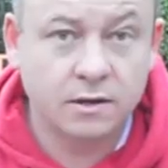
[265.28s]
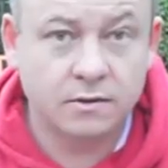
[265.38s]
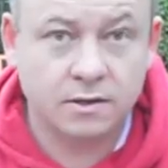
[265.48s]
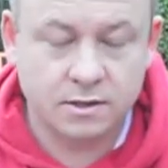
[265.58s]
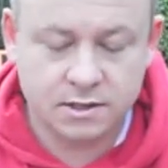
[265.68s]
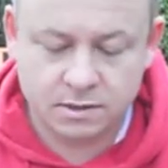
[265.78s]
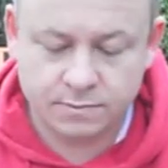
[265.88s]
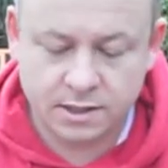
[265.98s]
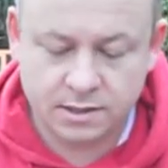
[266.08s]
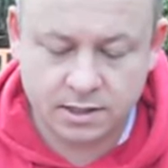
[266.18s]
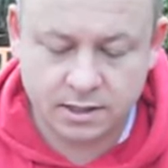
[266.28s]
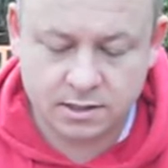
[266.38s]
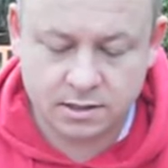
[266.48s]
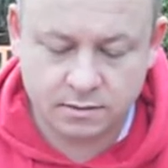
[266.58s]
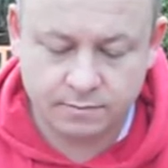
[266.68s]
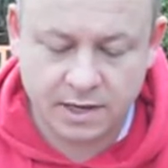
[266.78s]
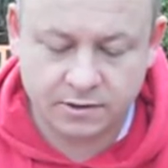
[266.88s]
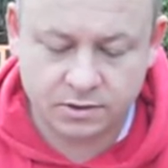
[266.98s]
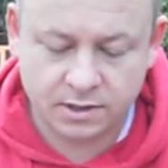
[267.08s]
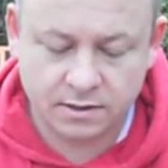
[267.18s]
this has been a test
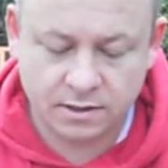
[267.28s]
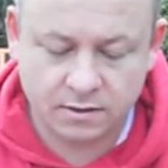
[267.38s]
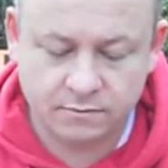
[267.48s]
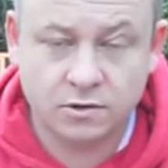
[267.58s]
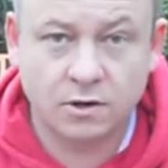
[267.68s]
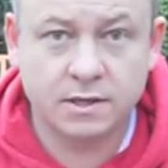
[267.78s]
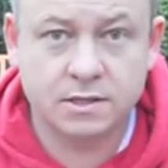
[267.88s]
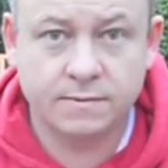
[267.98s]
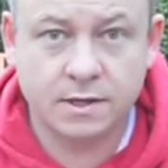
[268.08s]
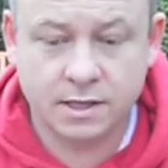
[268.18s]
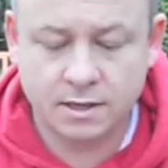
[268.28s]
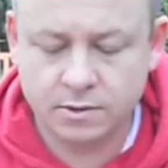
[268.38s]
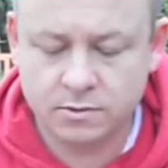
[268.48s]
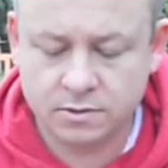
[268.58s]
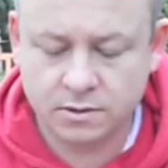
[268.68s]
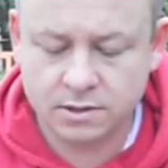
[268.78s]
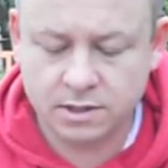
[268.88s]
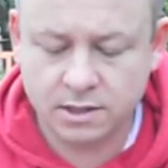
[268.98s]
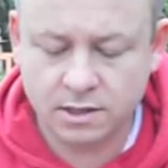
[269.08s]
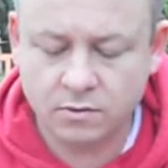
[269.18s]
battery that I've tried some other chemicals on,
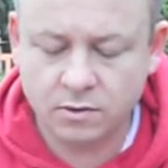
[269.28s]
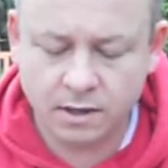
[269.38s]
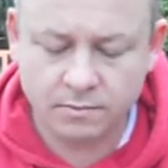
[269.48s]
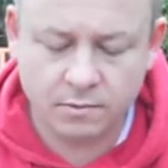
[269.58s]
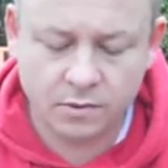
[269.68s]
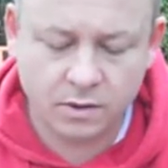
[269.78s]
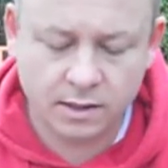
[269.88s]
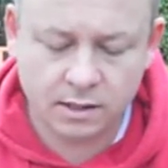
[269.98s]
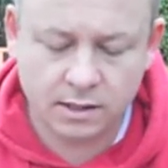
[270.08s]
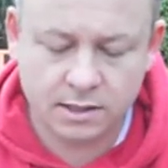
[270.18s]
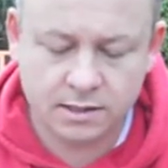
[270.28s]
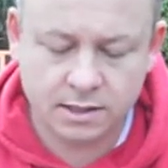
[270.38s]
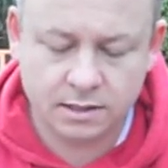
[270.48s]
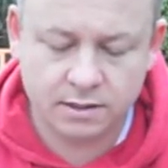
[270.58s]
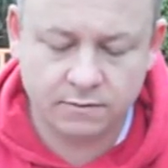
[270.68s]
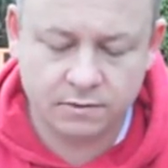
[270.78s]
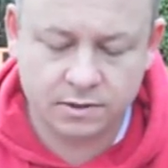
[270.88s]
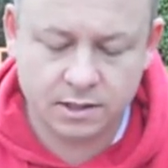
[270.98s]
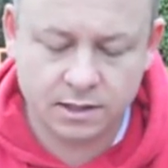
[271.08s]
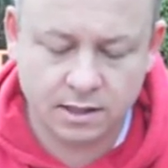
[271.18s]
so you can quite clearly see the
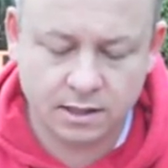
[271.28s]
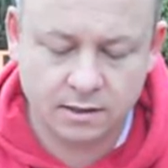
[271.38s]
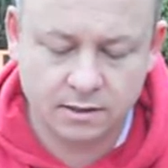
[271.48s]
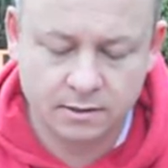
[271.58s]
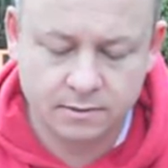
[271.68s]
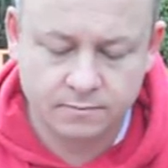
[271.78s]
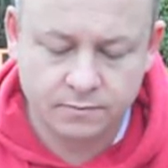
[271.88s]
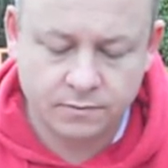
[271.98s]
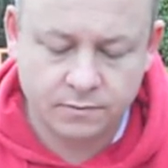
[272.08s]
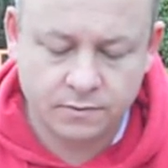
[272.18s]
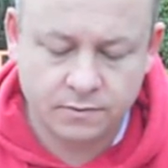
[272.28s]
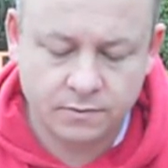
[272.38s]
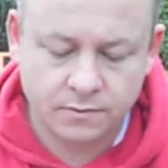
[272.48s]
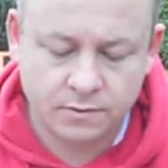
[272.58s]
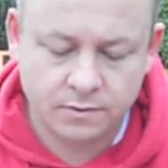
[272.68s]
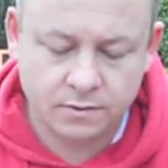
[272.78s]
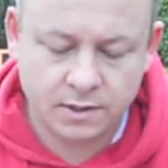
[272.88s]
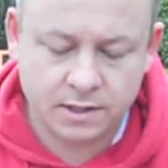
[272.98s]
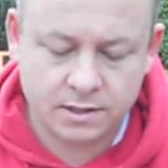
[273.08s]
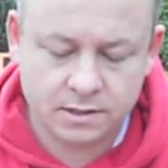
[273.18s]
difference in colour.
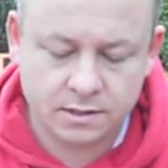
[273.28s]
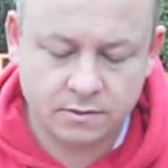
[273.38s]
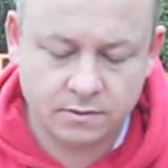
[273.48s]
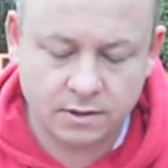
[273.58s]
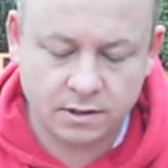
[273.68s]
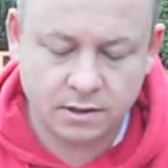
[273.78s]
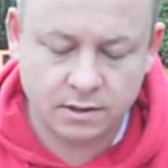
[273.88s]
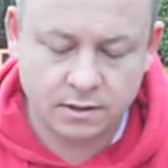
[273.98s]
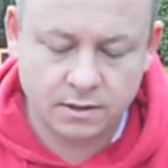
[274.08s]
There's the